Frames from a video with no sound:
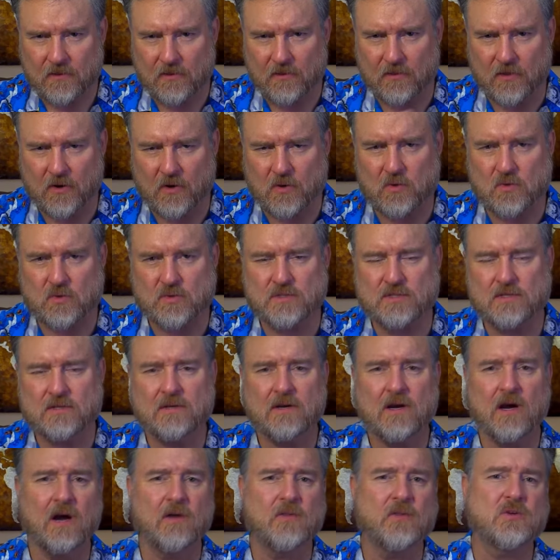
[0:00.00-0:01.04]
Those
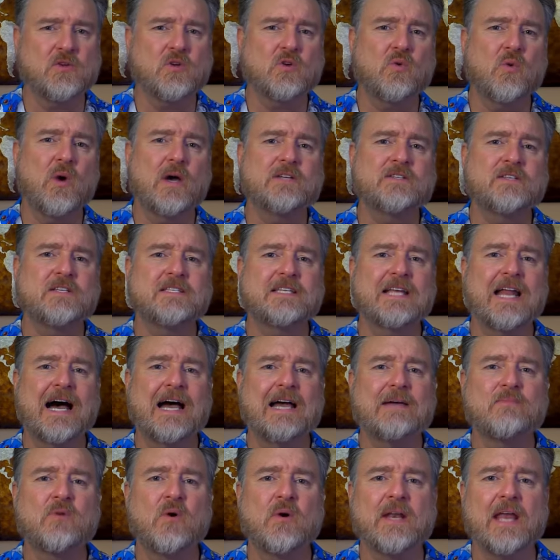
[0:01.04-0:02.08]
are the two questions I
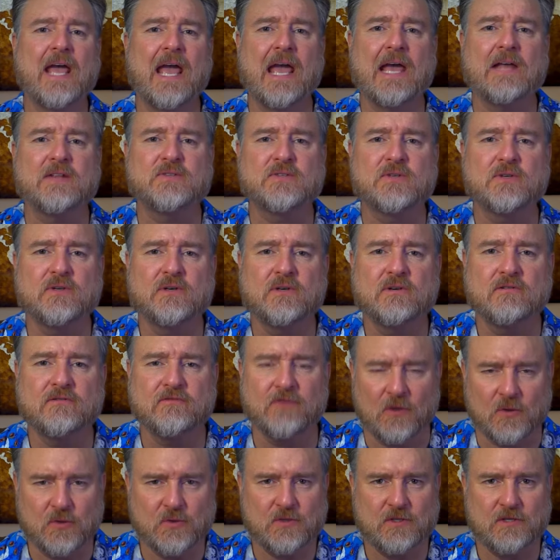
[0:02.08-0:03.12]
am going to answer
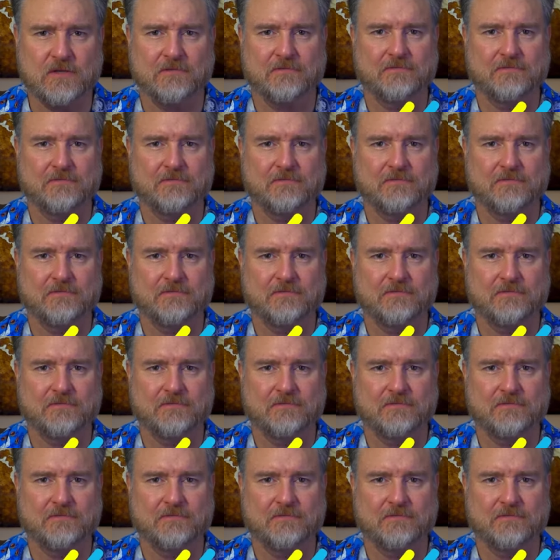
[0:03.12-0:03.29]
first.